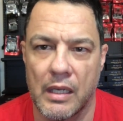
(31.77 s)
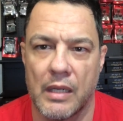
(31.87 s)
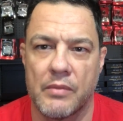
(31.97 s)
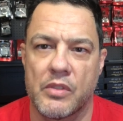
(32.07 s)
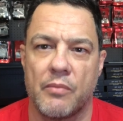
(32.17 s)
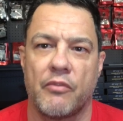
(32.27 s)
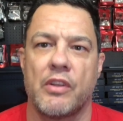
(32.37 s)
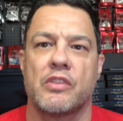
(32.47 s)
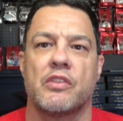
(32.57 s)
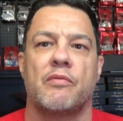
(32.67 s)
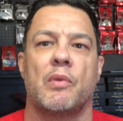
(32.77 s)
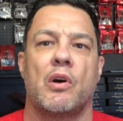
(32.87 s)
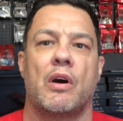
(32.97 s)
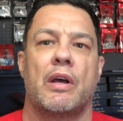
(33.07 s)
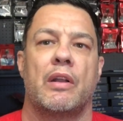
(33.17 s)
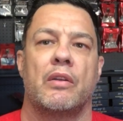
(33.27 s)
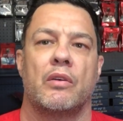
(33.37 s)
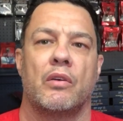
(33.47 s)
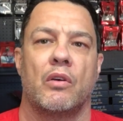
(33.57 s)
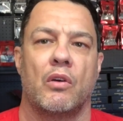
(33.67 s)
some friends of mine
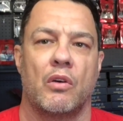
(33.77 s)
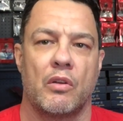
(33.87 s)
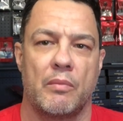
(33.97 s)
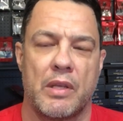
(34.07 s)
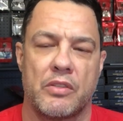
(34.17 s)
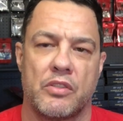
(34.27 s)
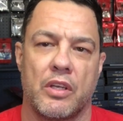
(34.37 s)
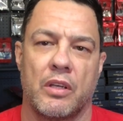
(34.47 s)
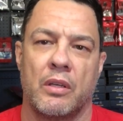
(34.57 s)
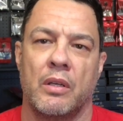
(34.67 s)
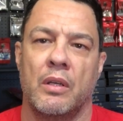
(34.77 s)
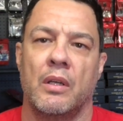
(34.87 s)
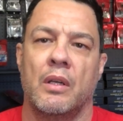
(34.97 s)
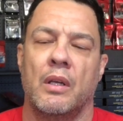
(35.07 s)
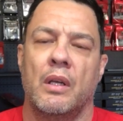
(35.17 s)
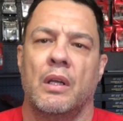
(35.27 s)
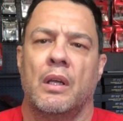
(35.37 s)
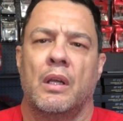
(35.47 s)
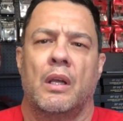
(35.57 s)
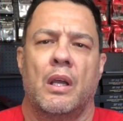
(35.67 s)
on Messenger,
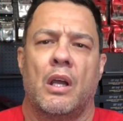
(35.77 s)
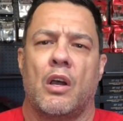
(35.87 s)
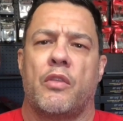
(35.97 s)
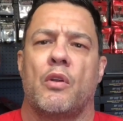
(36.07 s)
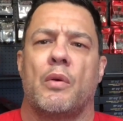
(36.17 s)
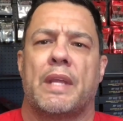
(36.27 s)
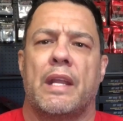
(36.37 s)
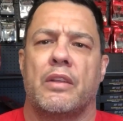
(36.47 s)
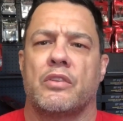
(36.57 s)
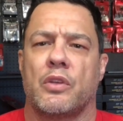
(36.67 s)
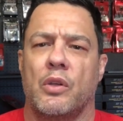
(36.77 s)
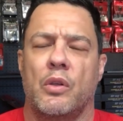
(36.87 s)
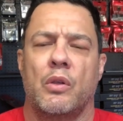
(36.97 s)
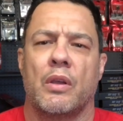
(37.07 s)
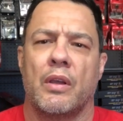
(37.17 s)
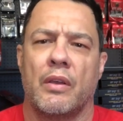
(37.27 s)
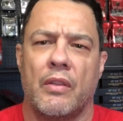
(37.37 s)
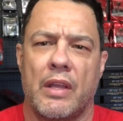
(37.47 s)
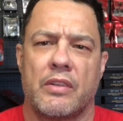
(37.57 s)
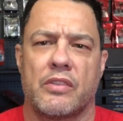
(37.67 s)
I thought I would get into
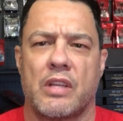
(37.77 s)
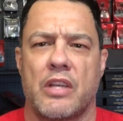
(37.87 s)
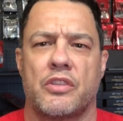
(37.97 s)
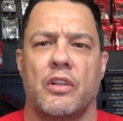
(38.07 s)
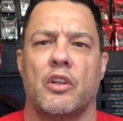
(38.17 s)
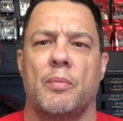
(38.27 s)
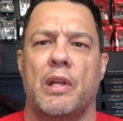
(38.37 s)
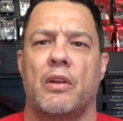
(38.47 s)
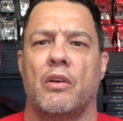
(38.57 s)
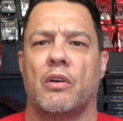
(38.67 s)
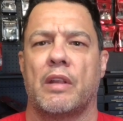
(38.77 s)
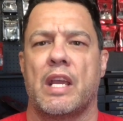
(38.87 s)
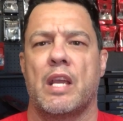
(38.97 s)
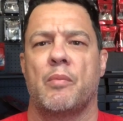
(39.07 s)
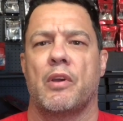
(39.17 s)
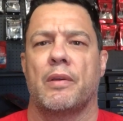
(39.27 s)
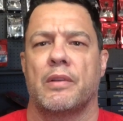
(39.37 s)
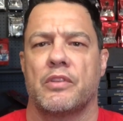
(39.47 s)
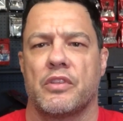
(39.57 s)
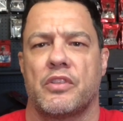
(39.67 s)
that discussion a little bit on camera
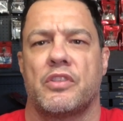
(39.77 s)
and just